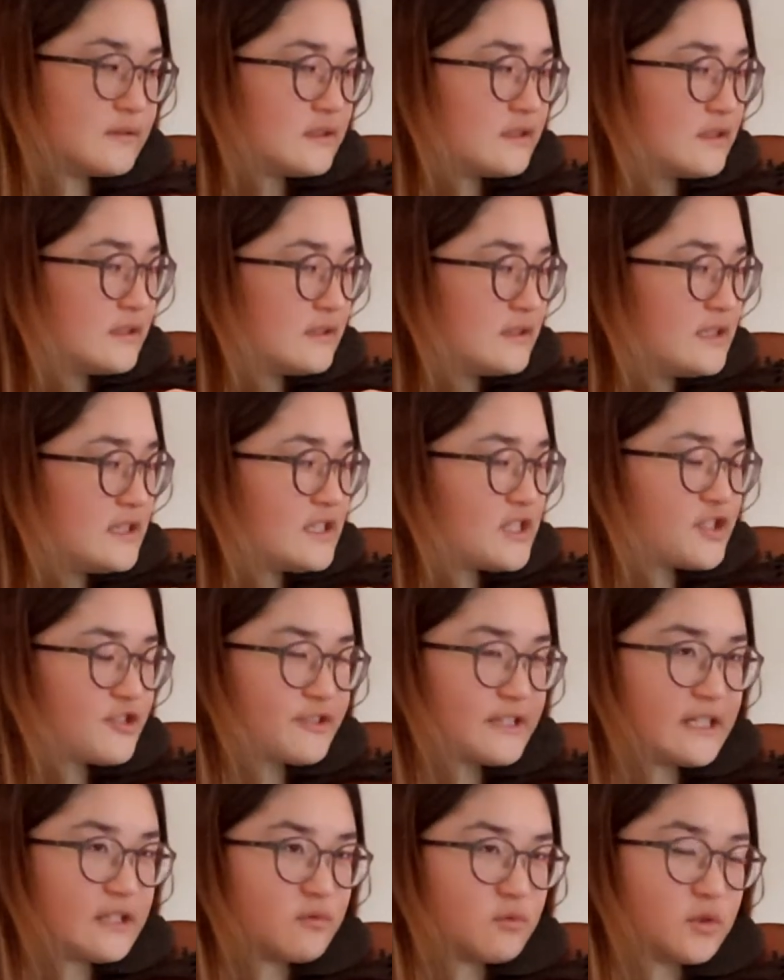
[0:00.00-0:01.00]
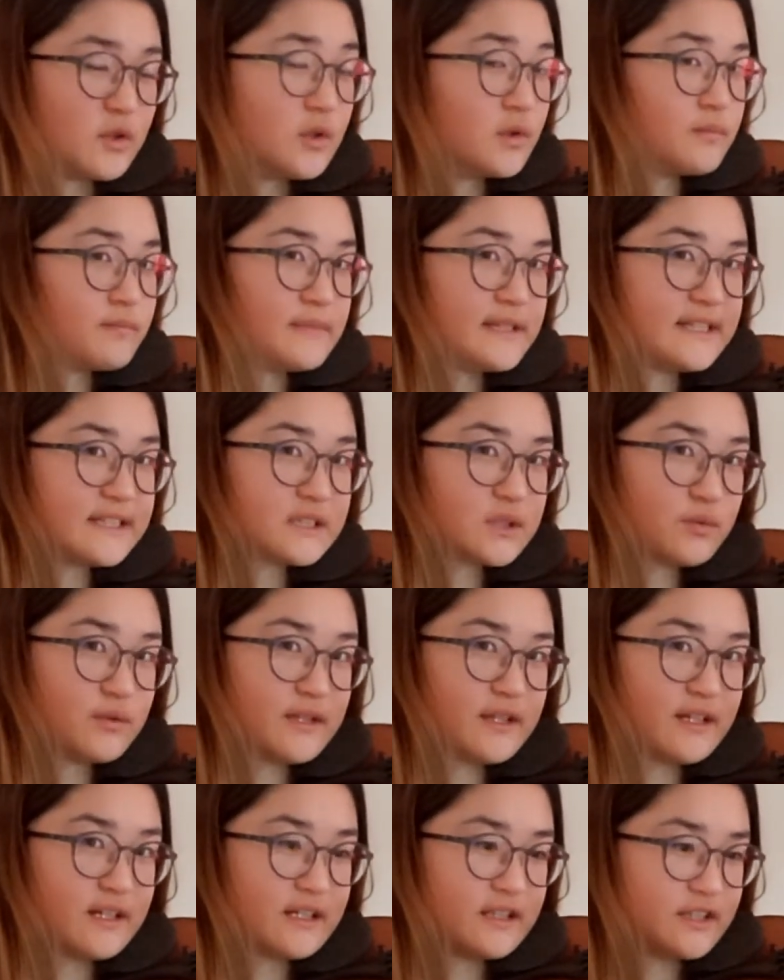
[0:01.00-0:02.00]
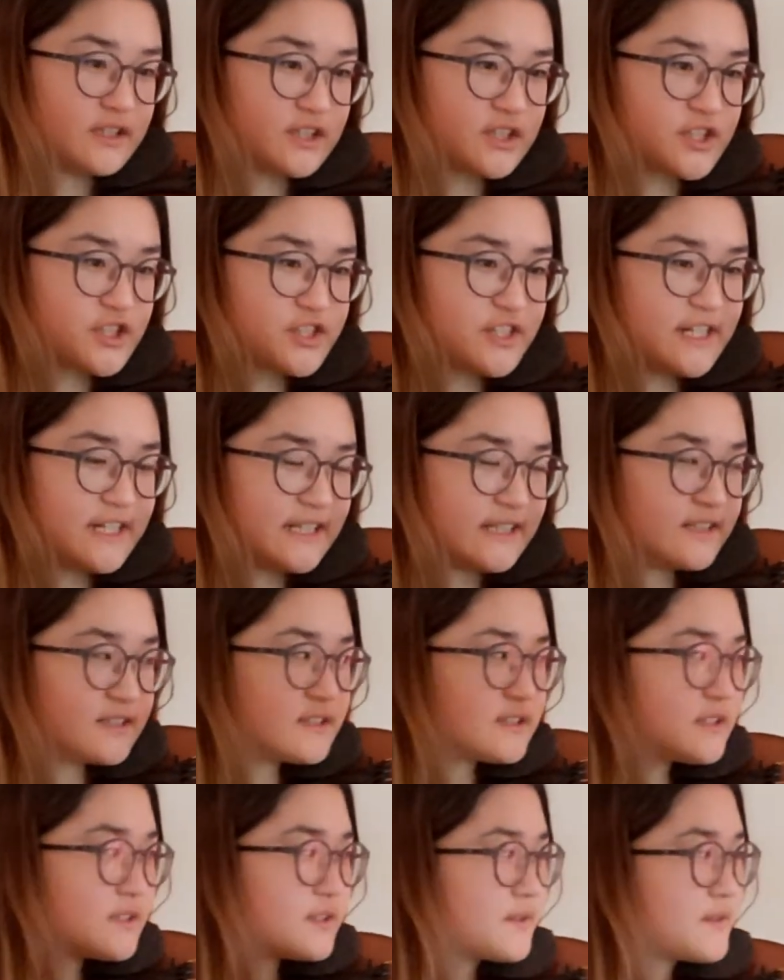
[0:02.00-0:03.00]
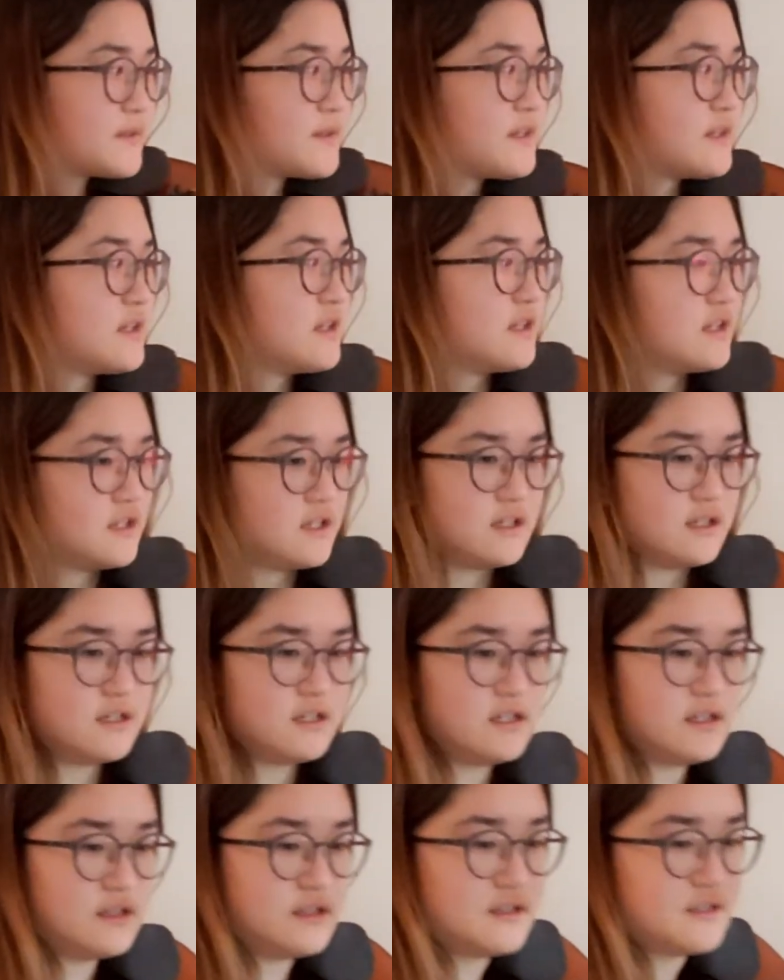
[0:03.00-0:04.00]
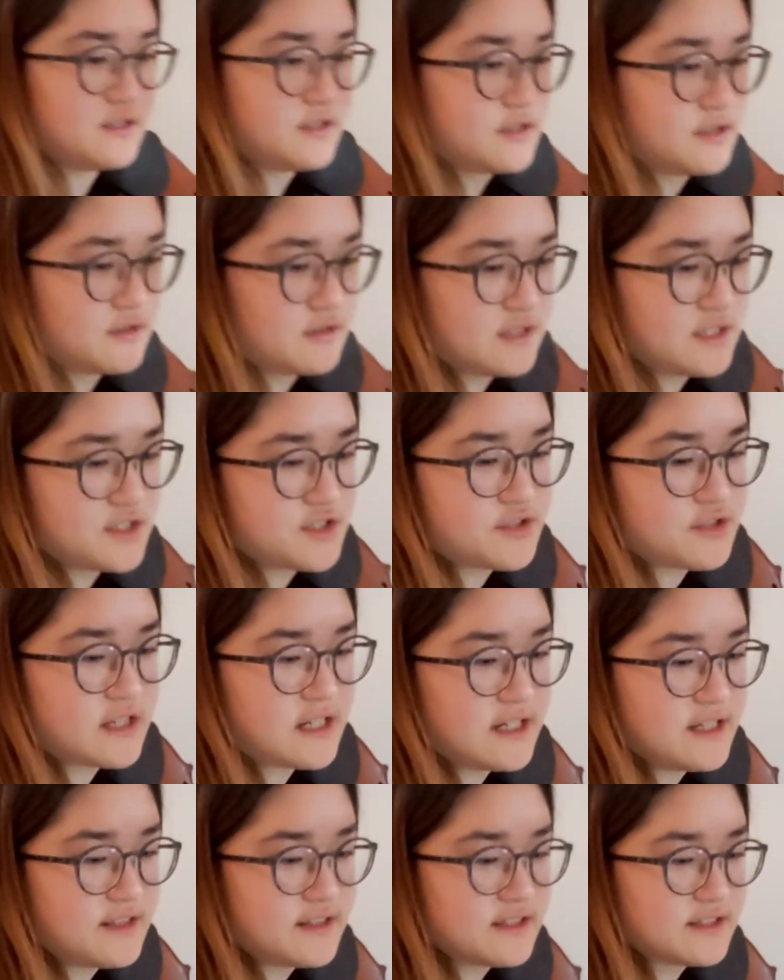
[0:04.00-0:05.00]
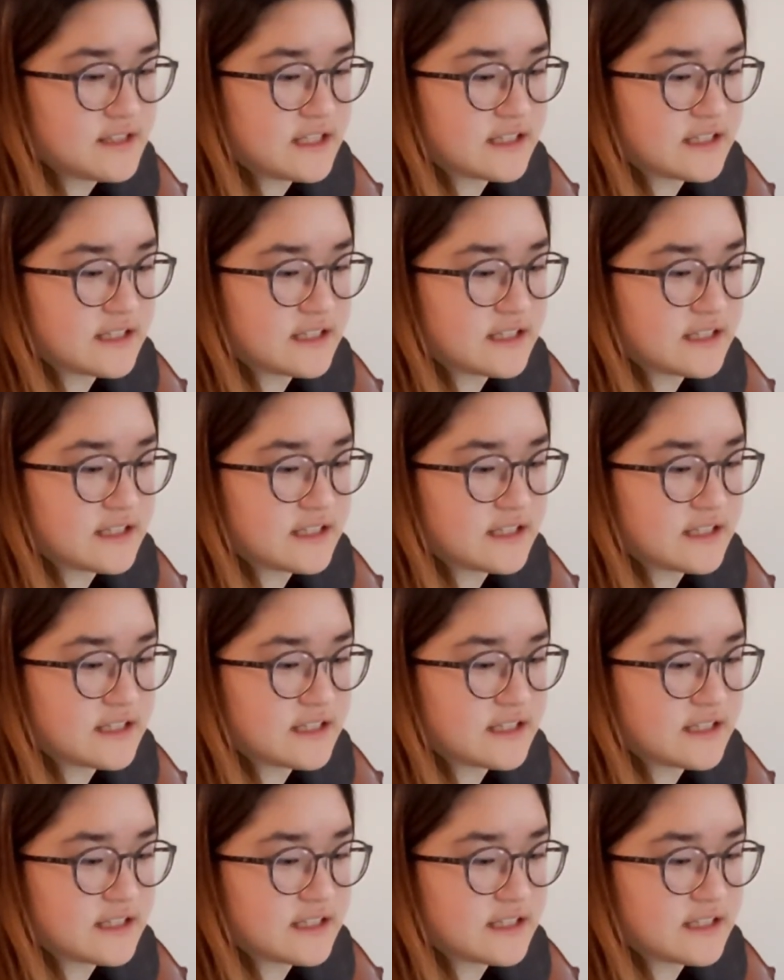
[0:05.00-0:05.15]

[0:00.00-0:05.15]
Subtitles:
the D string won't mix with the other strings. So let's try this